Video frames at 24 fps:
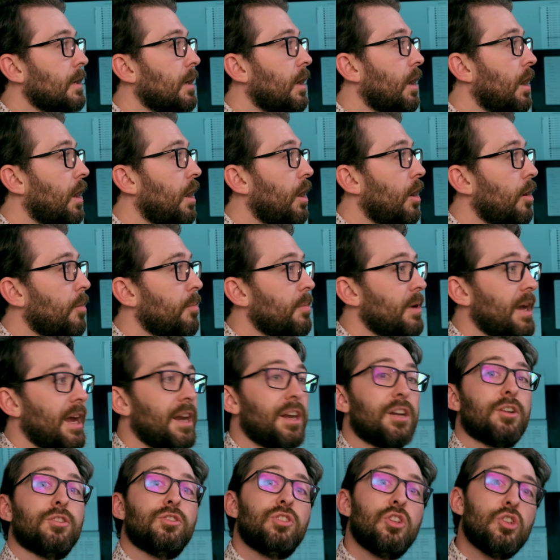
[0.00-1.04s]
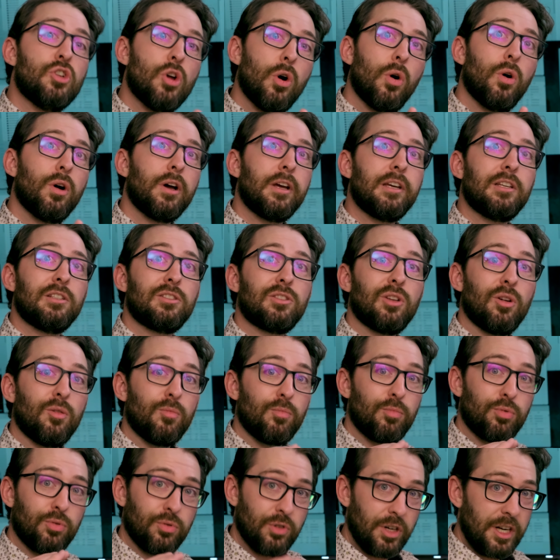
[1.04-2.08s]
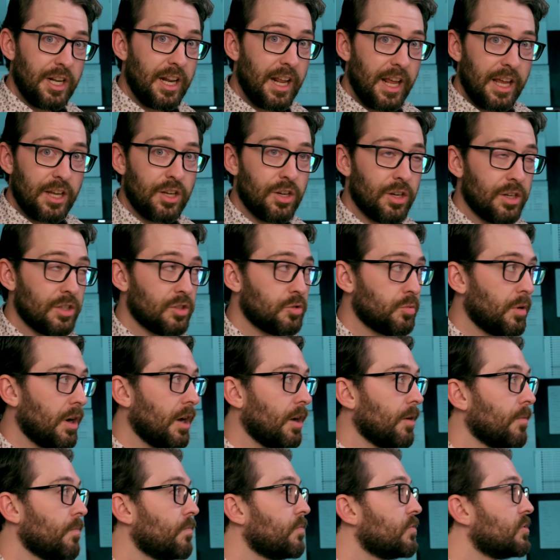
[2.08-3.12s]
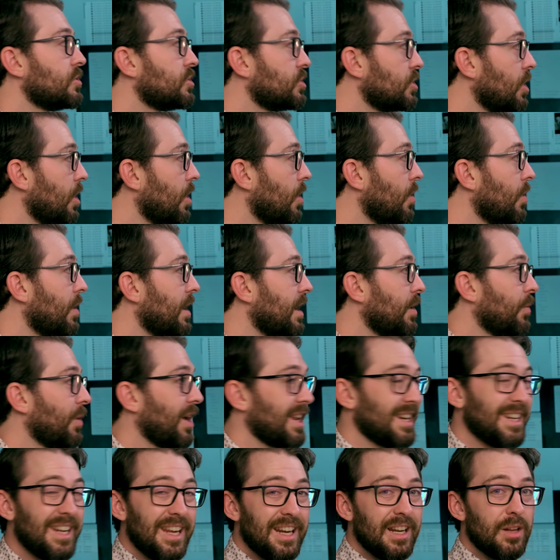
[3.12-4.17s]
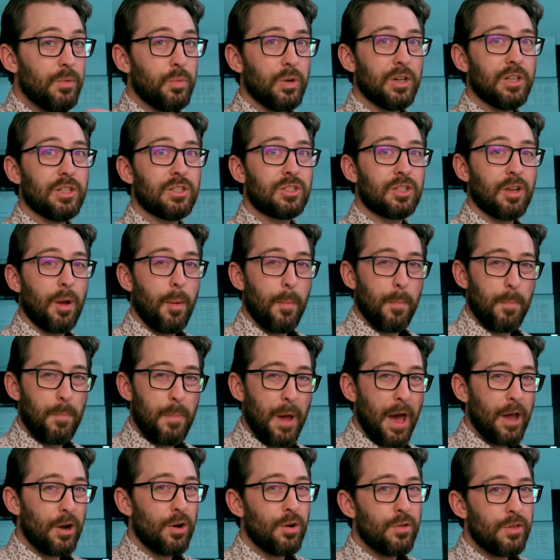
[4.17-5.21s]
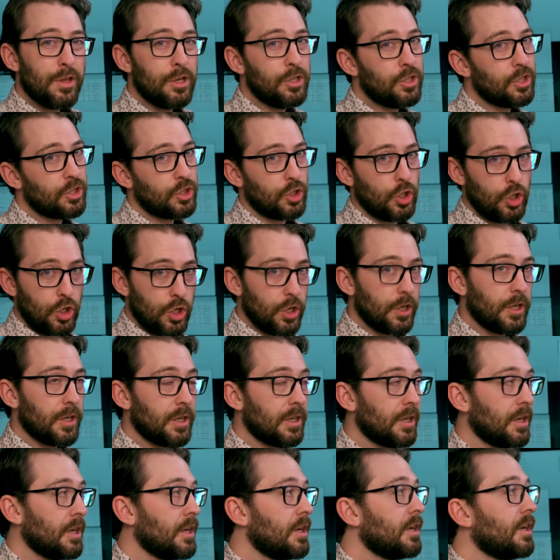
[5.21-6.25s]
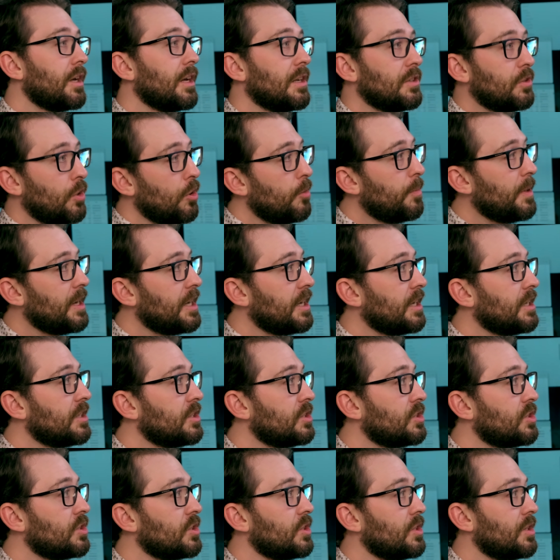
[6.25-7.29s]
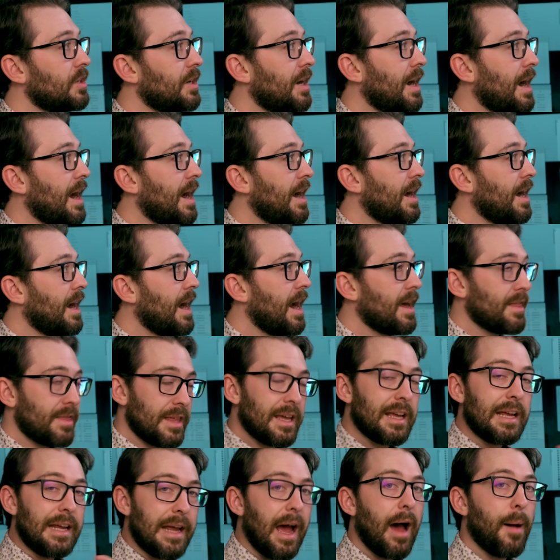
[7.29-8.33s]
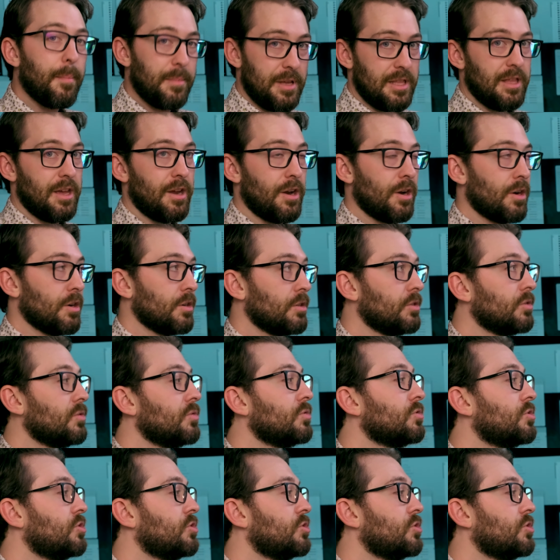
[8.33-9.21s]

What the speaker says: And it'll denoise pretty dang good as well. So, and what I needed was better than just good. And Topaz, I think, got me there.